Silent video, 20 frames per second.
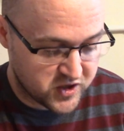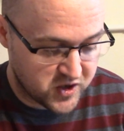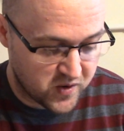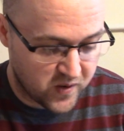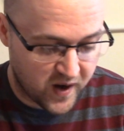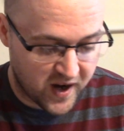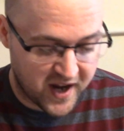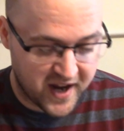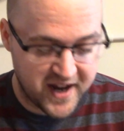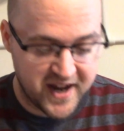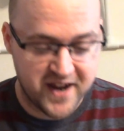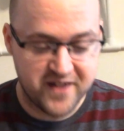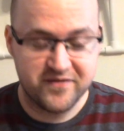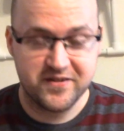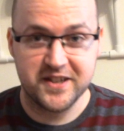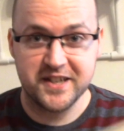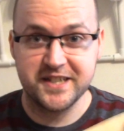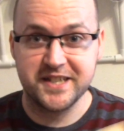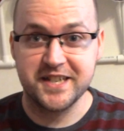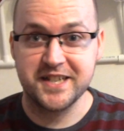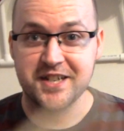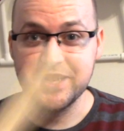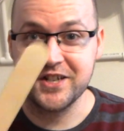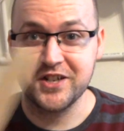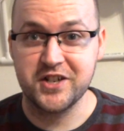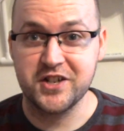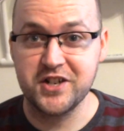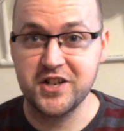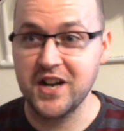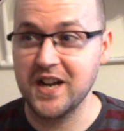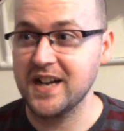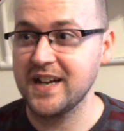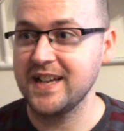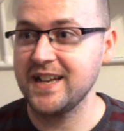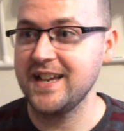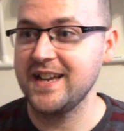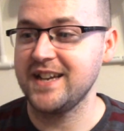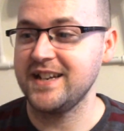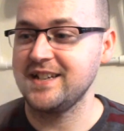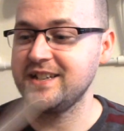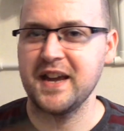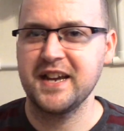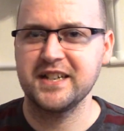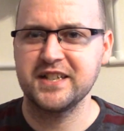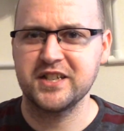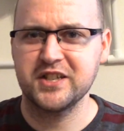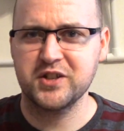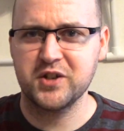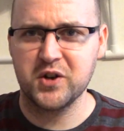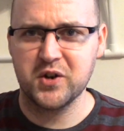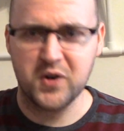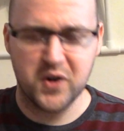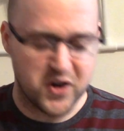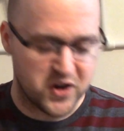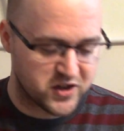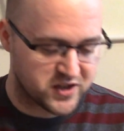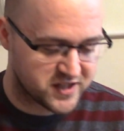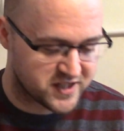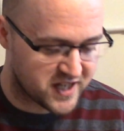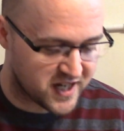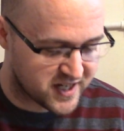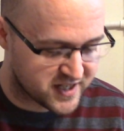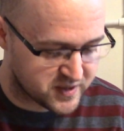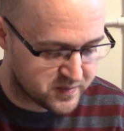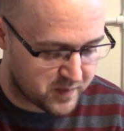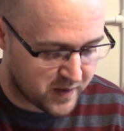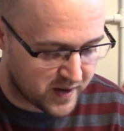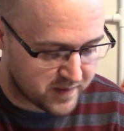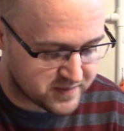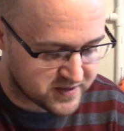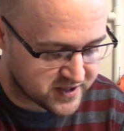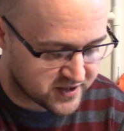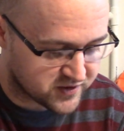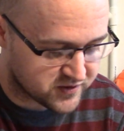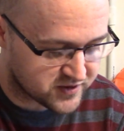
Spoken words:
So I have these giant paint stirrer sized popsicle